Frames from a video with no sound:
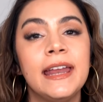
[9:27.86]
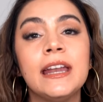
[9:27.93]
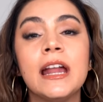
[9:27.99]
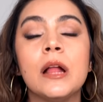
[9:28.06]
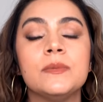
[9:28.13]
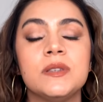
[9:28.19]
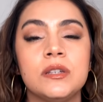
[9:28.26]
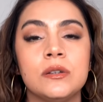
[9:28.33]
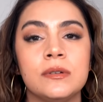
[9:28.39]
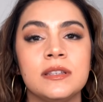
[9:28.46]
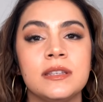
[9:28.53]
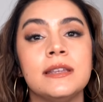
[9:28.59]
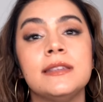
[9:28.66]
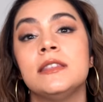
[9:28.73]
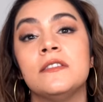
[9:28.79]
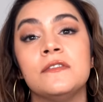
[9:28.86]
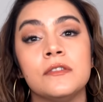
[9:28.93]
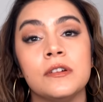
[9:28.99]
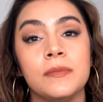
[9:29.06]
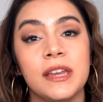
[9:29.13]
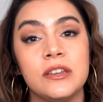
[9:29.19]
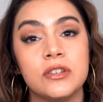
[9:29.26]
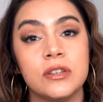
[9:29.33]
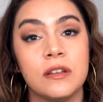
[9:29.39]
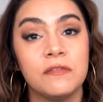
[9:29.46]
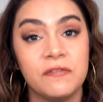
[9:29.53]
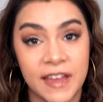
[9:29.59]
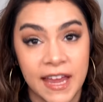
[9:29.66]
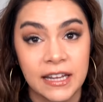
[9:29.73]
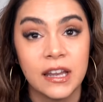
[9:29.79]
and helps to resist the formation of
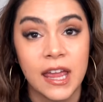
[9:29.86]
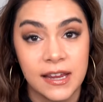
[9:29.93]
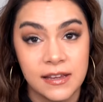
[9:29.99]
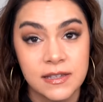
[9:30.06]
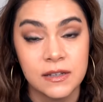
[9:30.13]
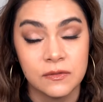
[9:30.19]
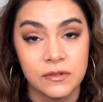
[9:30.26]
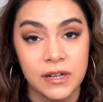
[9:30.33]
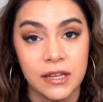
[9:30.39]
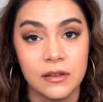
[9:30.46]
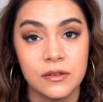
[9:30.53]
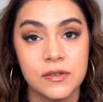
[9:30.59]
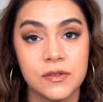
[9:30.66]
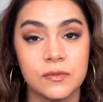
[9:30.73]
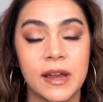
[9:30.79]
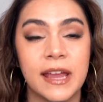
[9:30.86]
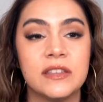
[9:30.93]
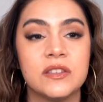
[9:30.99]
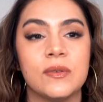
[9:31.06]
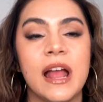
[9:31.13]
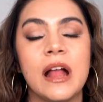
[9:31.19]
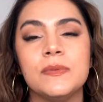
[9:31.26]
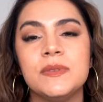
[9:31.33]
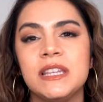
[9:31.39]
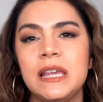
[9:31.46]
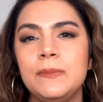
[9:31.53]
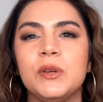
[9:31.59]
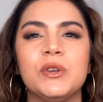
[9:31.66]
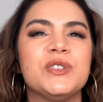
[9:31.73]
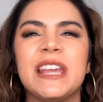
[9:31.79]
fine lines and wrinkles, right? So it helps
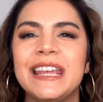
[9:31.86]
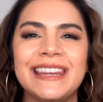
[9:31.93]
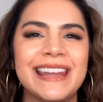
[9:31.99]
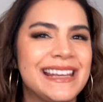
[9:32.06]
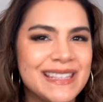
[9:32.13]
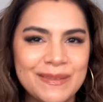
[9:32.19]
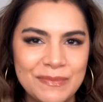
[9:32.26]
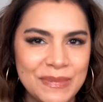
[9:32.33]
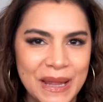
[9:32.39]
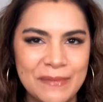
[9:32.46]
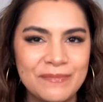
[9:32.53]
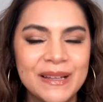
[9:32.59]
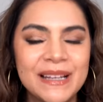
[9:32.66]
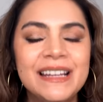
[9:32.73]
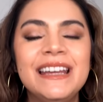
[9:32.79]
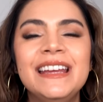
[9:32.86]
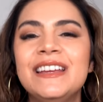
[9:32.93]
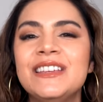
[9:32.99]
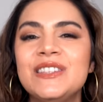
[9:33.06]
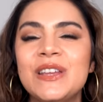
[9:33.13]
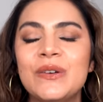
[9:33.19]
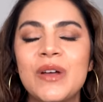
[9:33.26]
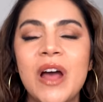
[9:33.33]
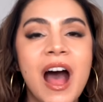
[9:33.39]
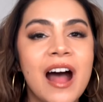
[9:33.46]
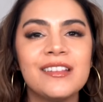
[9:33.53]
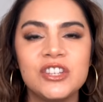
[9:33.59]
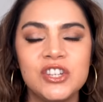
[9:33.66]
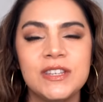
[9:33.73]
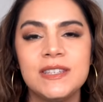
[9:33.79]
keep your skin nice and plump. So
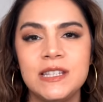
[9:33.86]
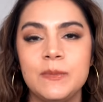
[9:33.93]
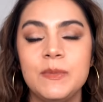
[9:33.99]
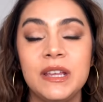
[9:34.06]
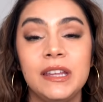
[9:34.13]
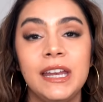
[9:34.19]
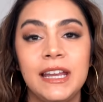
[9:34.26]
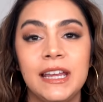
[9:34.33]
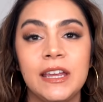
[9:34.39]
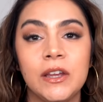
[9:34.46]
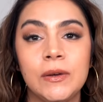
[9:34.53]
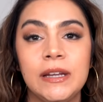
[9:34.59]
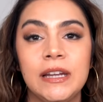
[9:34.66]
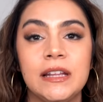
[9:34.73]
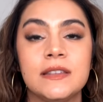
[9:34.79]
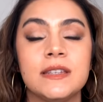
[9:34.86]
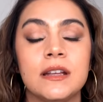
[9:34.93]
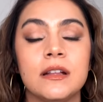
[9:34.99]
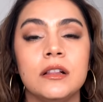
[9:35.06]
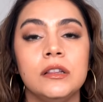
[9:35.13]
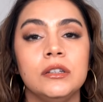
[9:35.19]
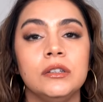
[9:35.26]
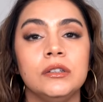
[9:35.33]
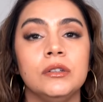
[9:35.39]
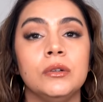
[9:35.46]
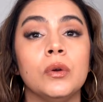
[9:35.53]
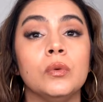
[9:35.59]
collagen stimulating ingredients include